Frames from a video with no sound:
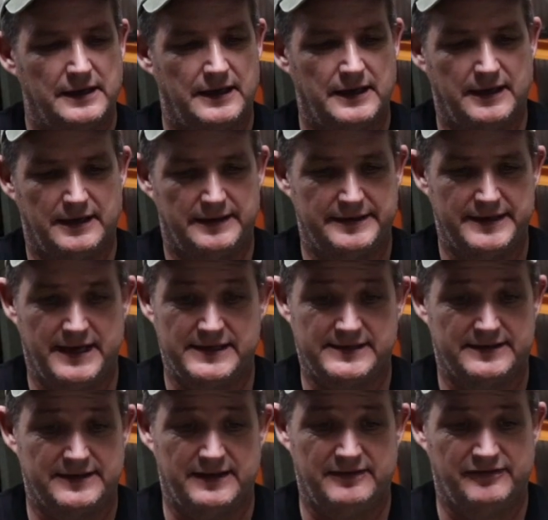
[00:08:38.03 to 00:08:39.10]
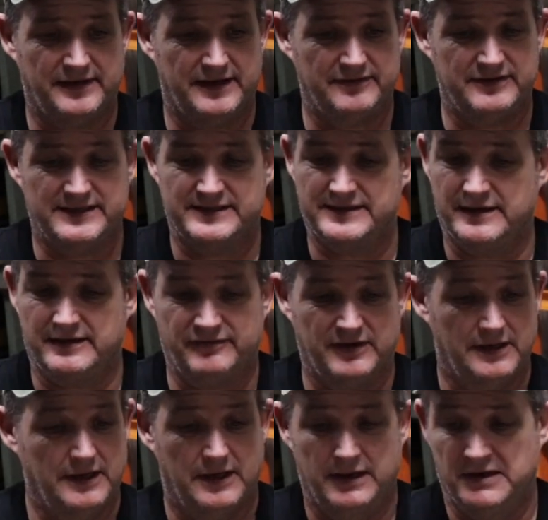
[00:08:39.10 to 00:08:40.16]
Nice stuff, heavy
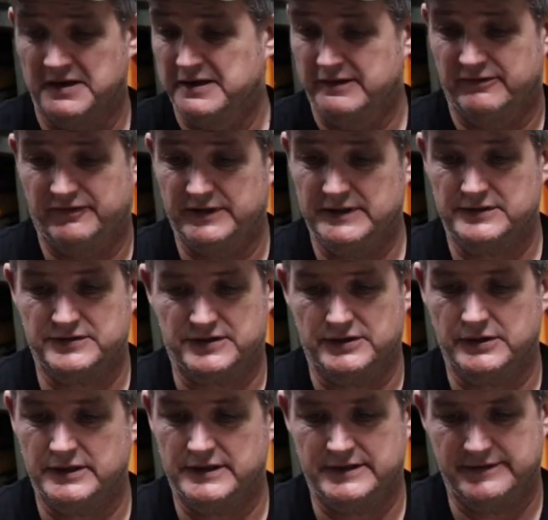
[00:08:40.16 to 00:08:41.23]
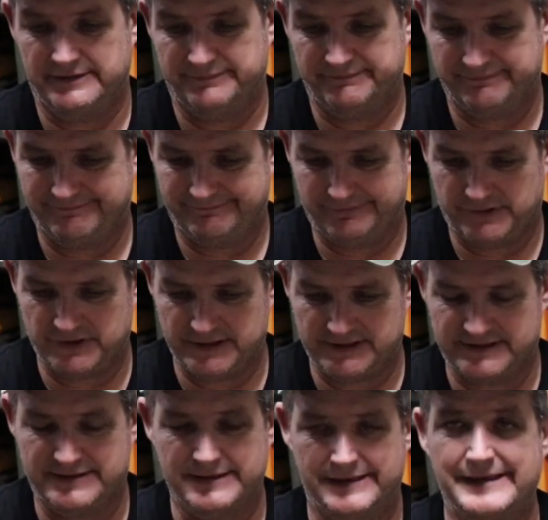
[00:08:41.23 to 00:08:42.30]
stuff, feels good.
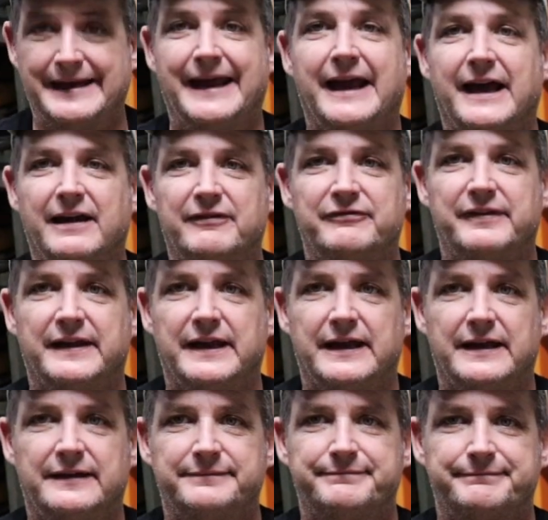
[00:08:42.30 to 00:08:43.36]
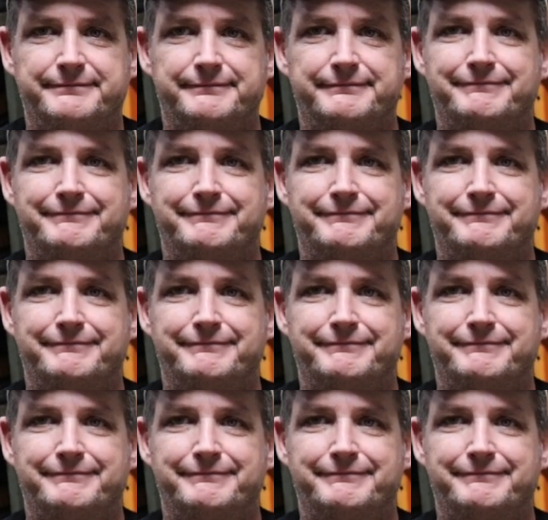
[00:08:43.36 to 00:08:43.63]
Just didn't have that